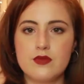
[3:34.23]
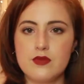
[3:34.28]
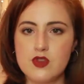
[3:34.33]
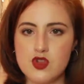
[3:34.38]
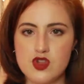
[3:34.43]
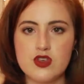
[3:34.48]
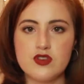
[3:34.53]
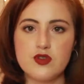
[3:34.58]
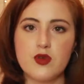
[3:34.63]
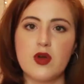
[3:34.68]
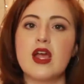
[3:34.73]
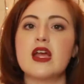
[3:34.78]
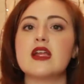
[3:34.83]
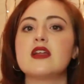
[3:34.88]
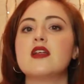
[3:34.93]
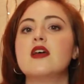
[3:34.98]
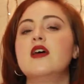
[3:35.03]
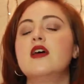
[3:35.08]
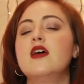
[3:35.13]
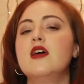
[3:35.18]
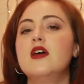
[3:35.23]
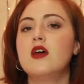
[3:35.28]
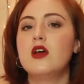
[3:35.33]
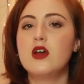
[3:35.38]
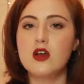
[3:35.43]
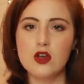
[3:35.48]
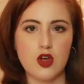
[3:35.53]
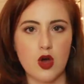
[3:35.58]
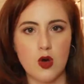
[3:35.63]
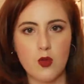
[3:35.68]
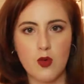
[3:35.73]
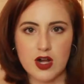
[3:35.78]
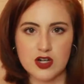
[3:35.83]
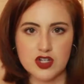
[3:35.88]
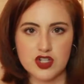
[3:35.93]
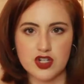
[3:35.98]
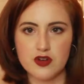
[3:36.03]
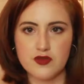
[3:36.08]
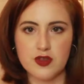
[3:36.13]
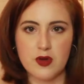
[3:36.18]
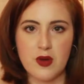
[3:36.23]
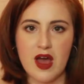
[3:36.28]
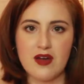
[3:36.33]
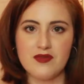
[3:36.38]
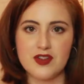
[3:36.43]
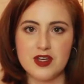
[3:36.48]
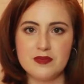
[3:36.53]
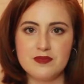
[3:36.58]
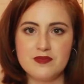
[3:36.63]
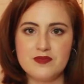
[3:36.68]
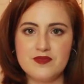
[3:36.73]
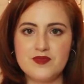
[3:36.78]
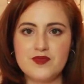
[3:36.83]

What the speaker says: She's great. Go watch her if you haven't.